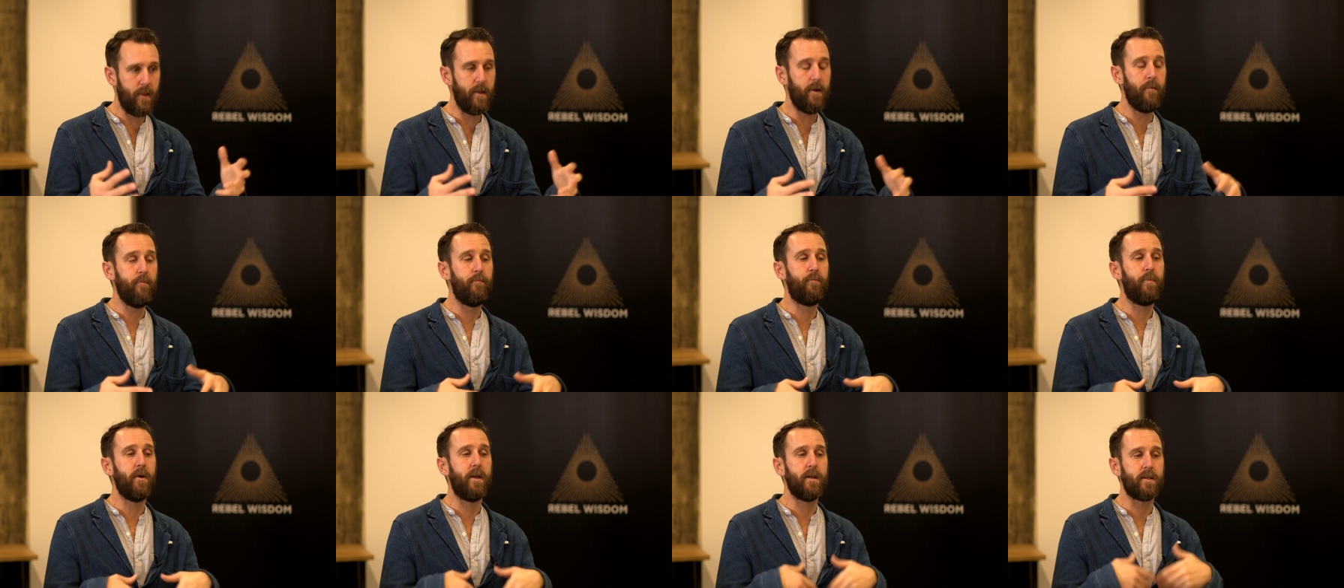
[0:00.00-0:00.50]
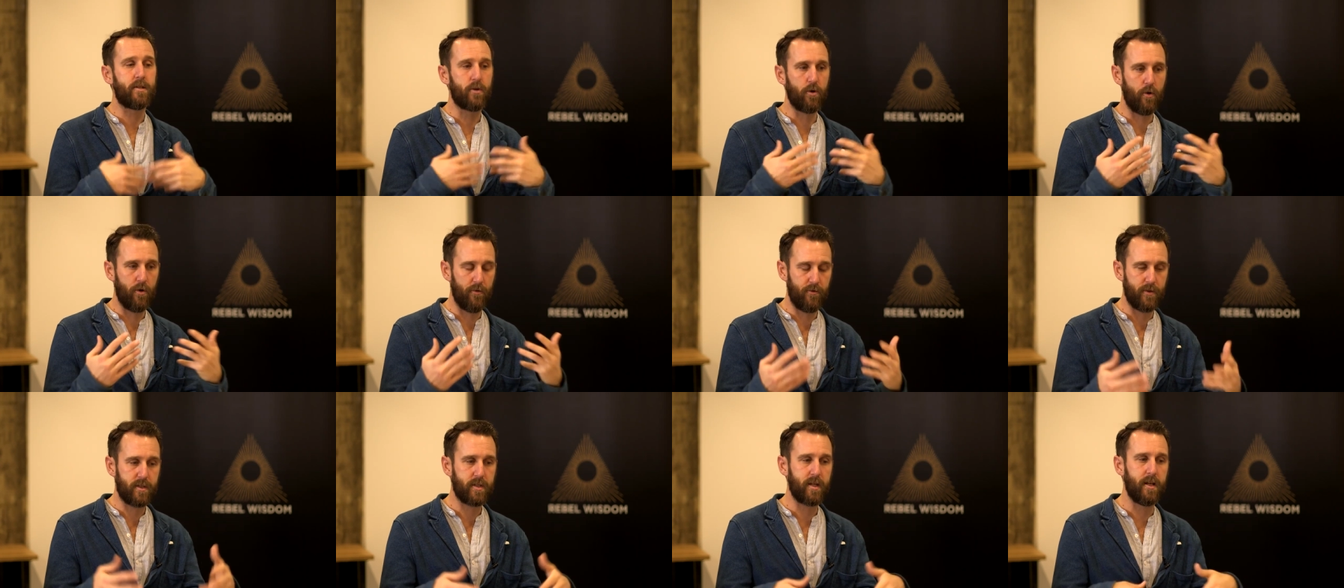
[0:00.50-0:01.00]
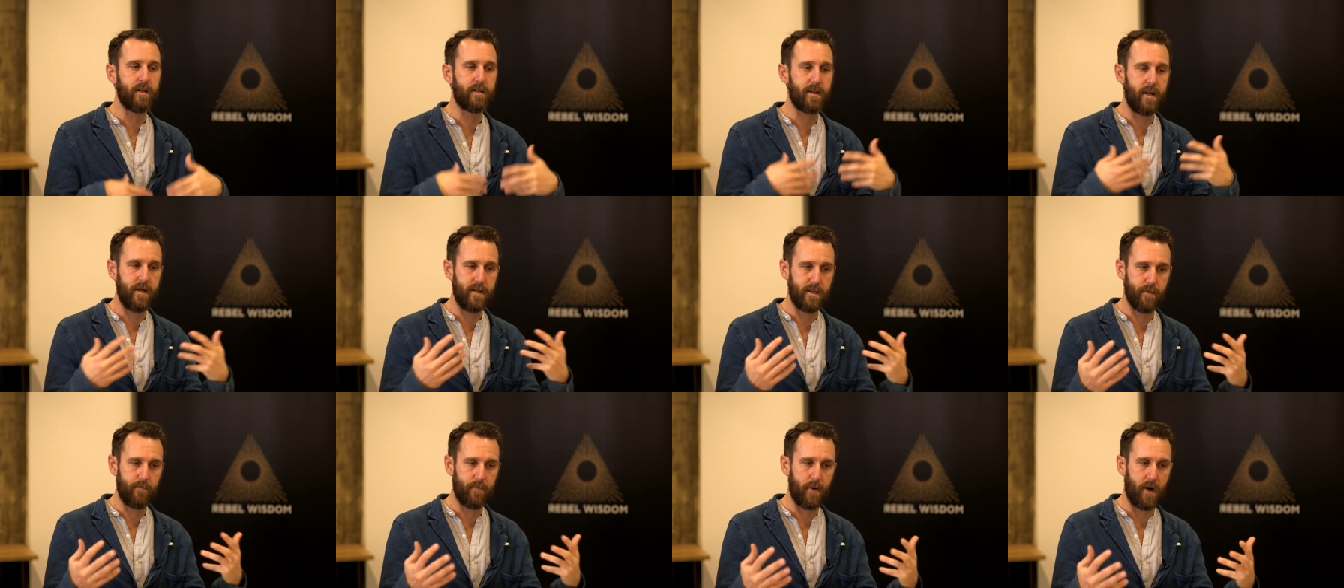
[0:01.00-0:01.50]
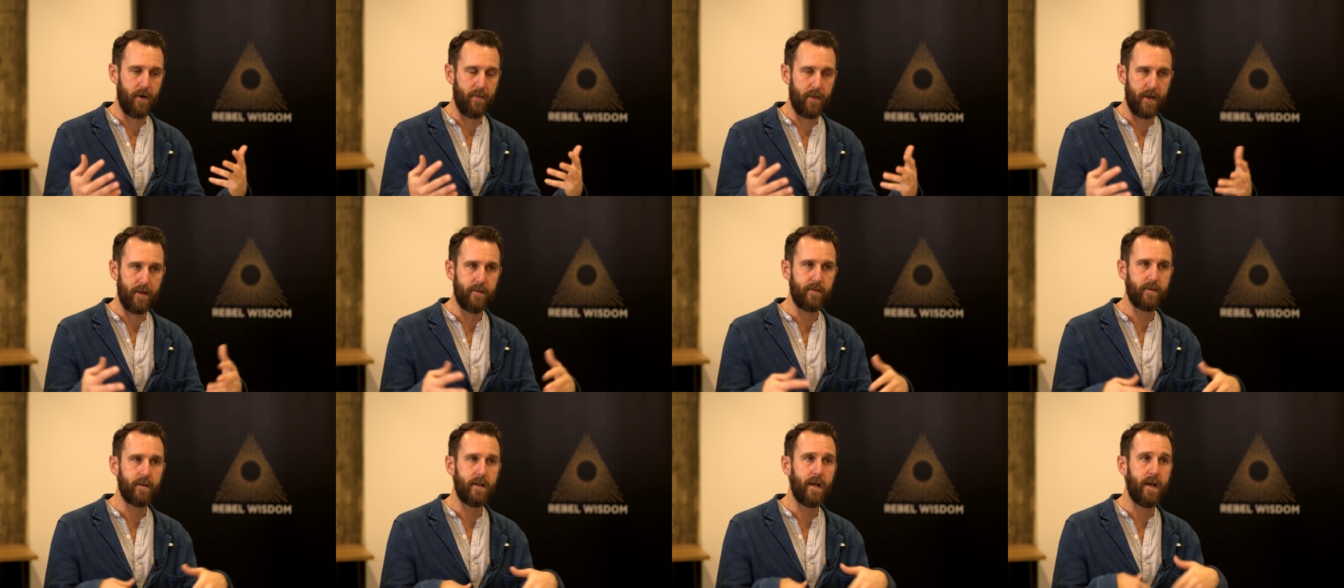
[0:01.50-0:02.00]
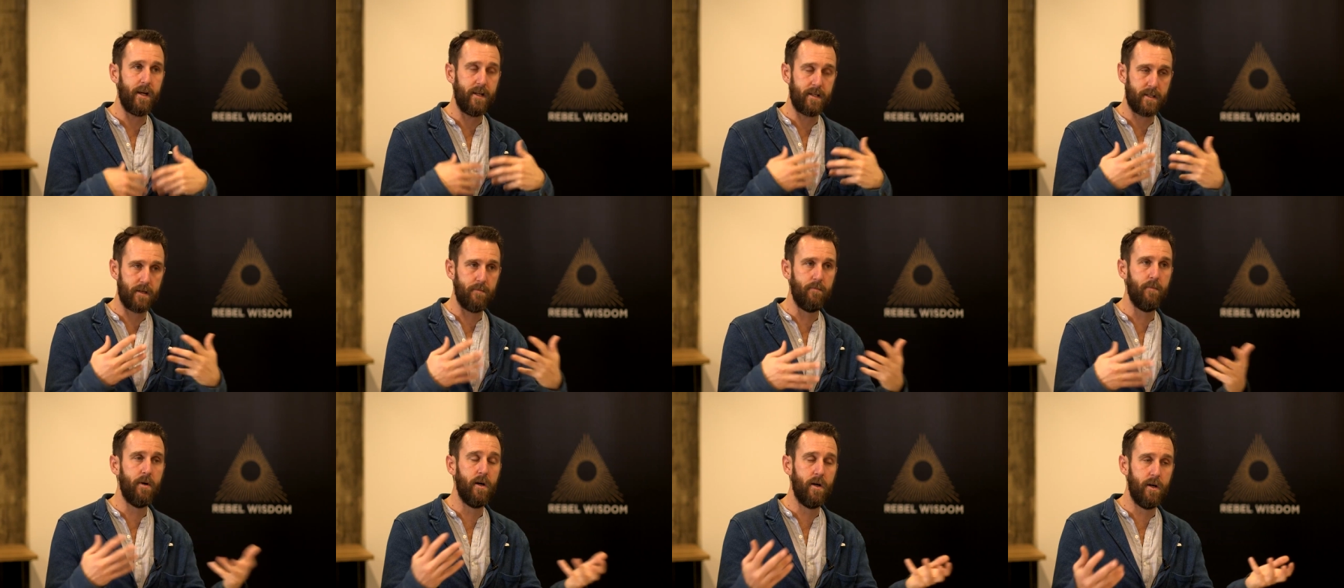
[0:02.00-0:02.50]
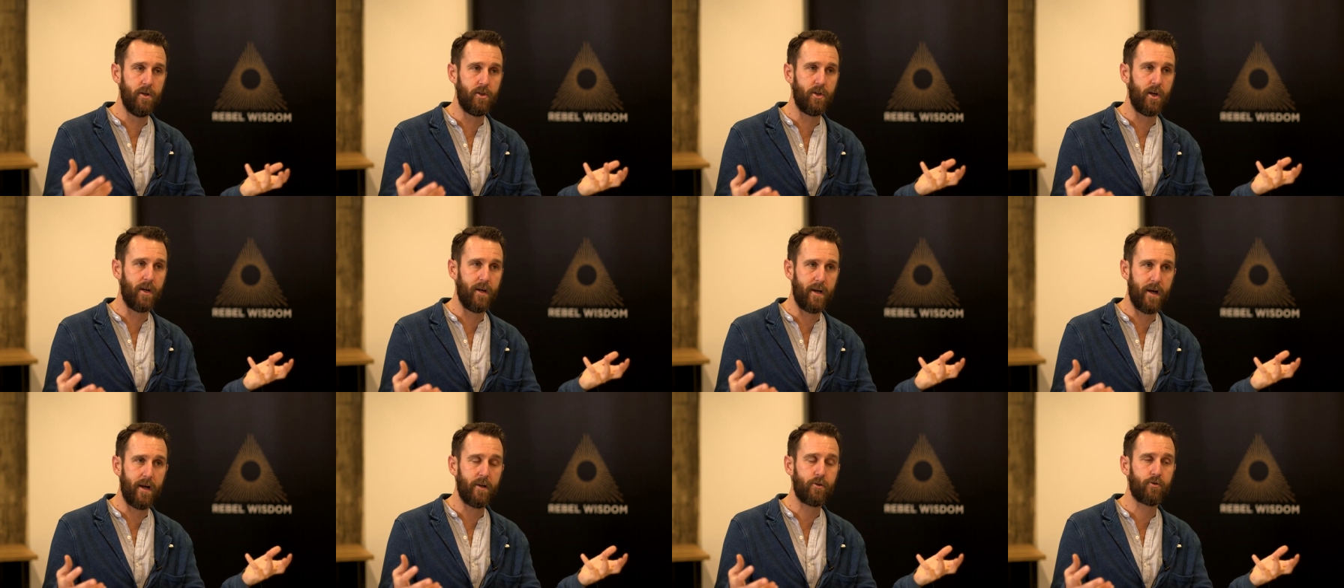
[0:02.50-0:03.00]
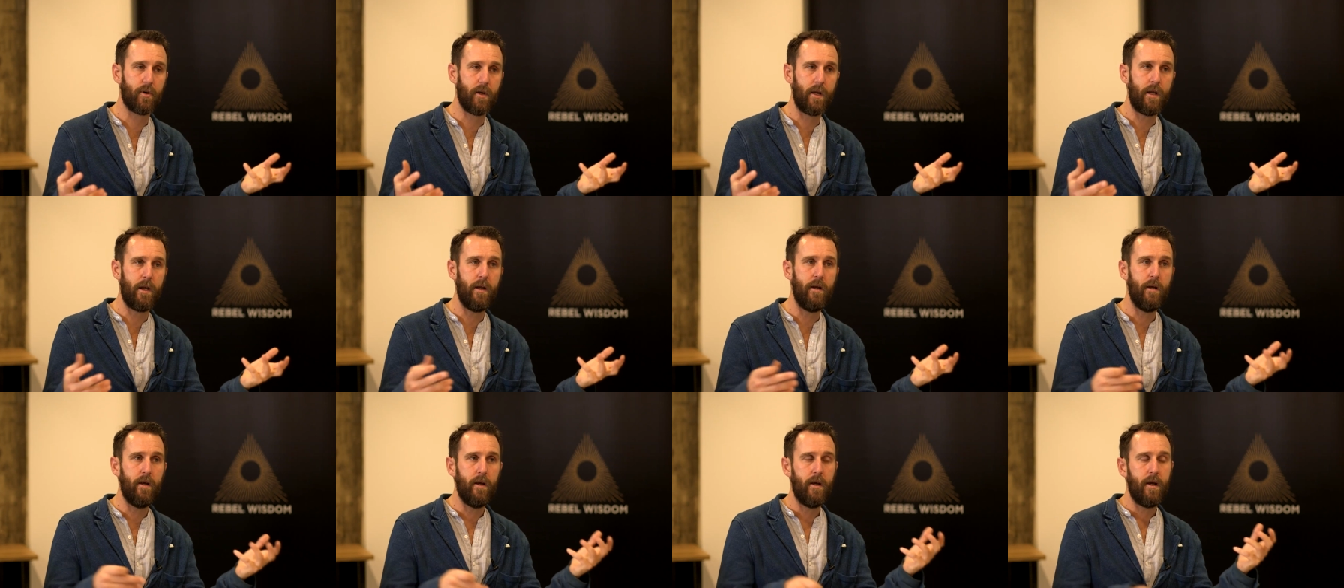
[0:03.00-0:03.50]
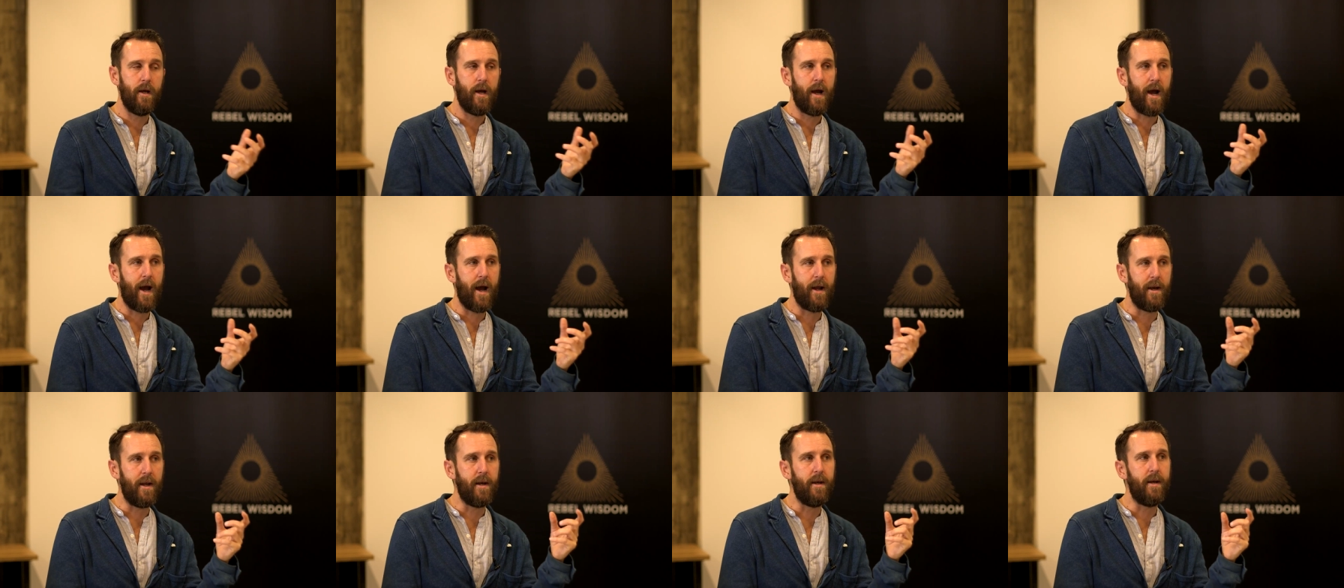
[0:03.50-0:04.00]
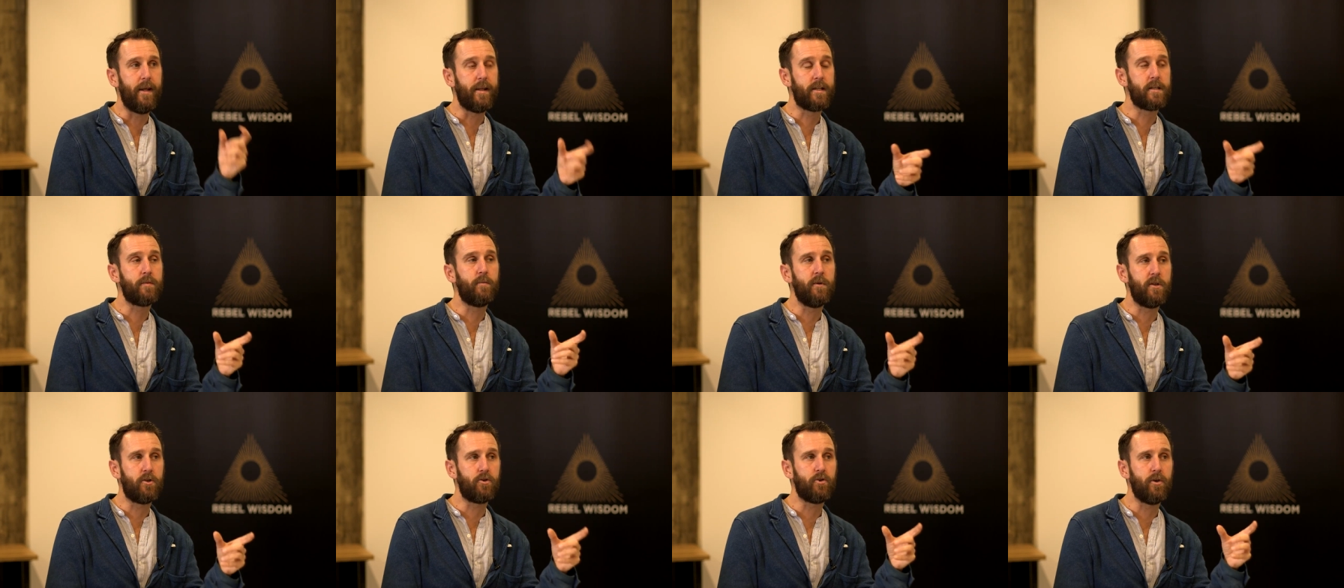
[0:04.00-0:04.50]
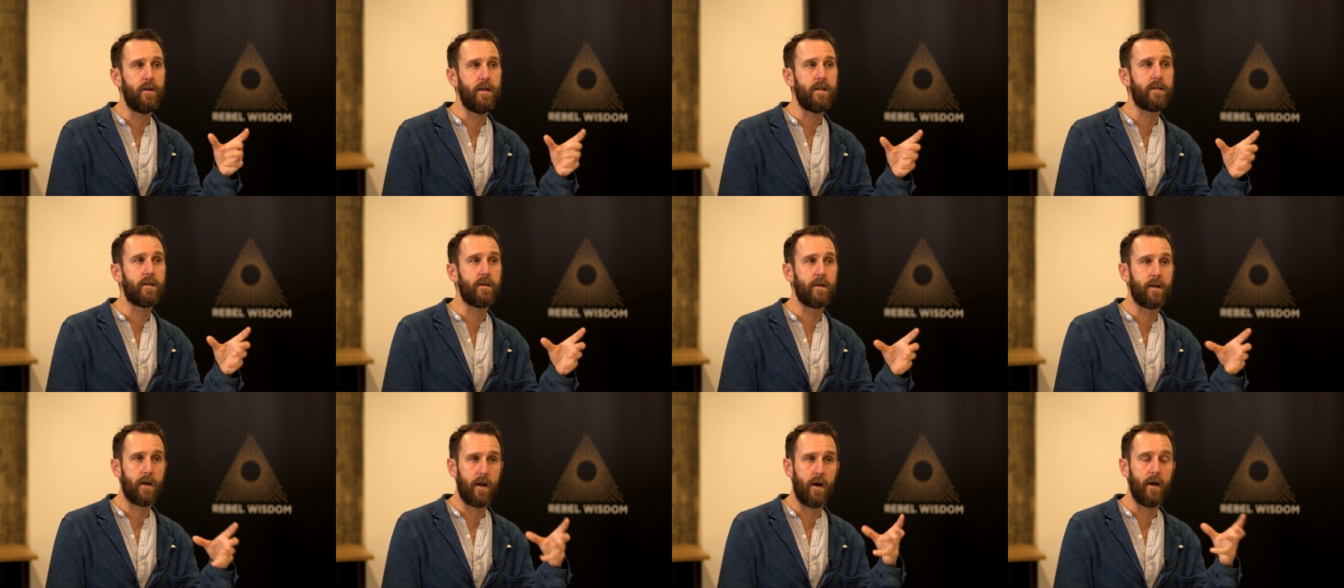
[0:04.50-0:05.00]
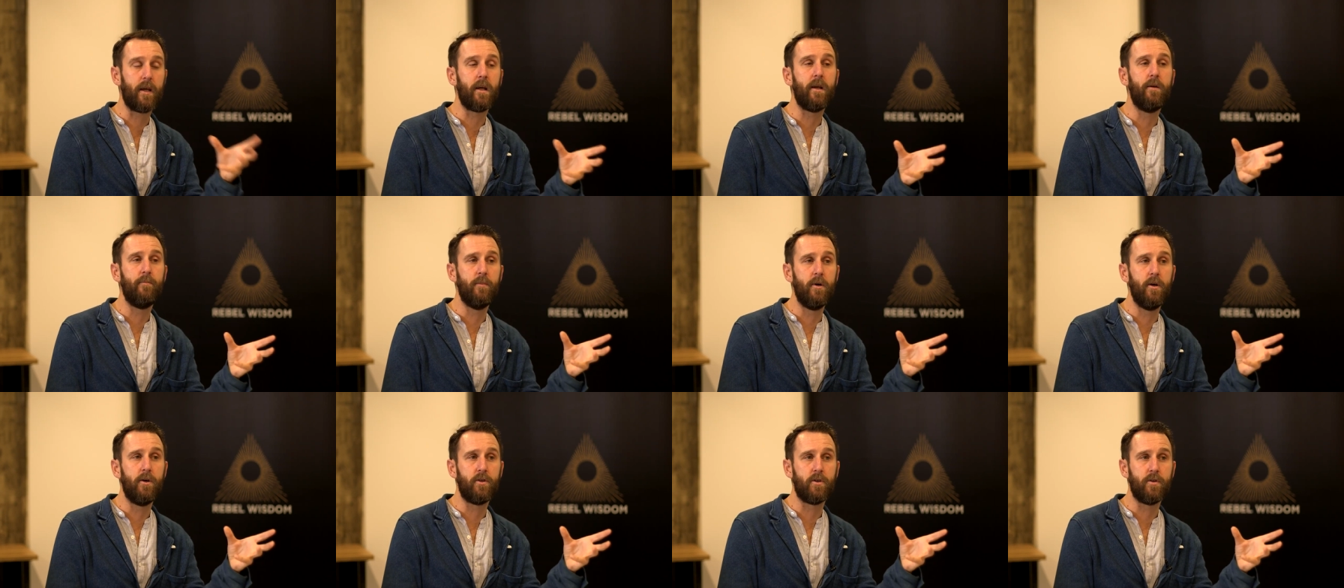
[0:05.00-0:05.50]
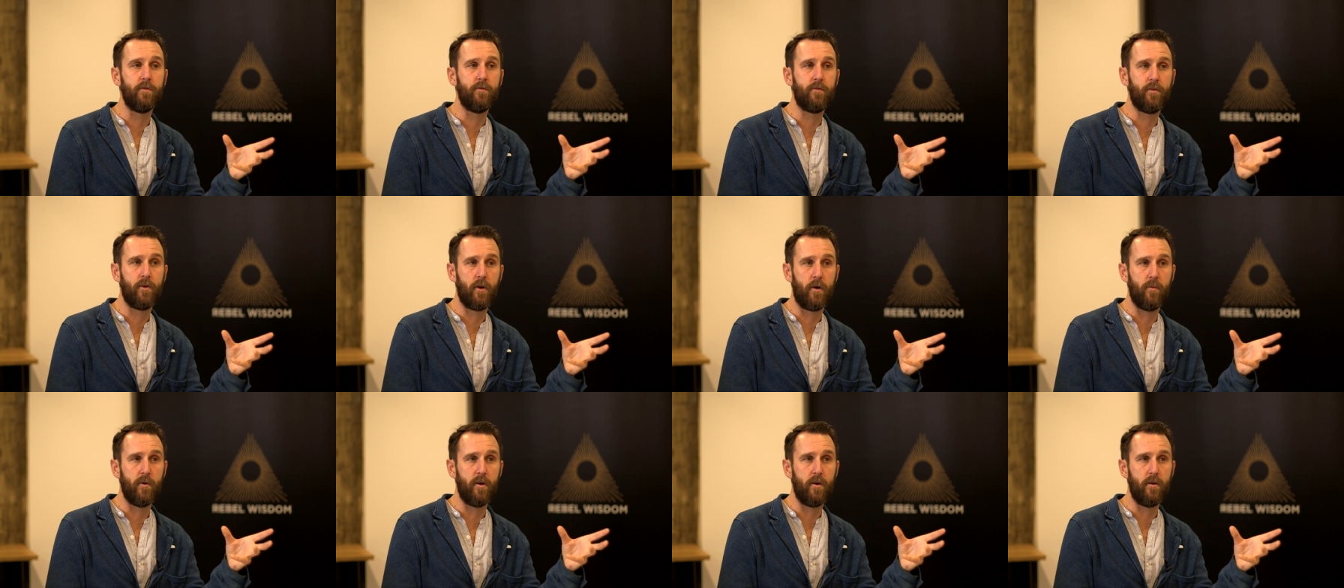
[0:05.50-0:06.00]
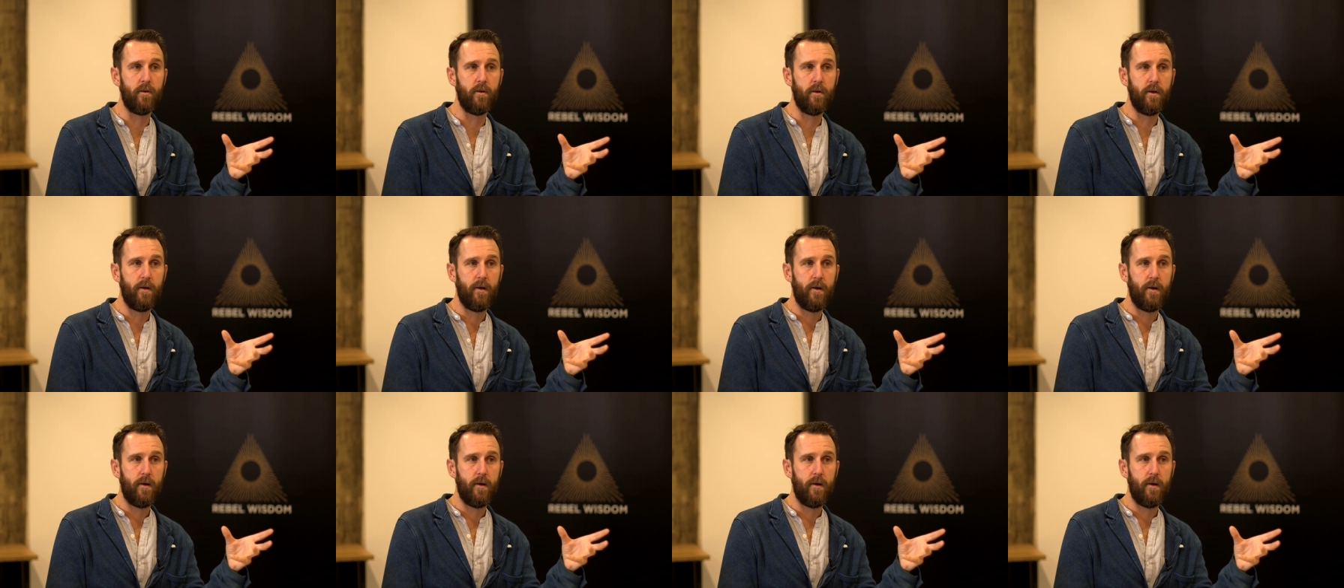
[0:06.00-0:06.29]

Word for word: but it's all facilitated by the internet. It's emerging naturally and it needs to be treated like an emergent phenomenon.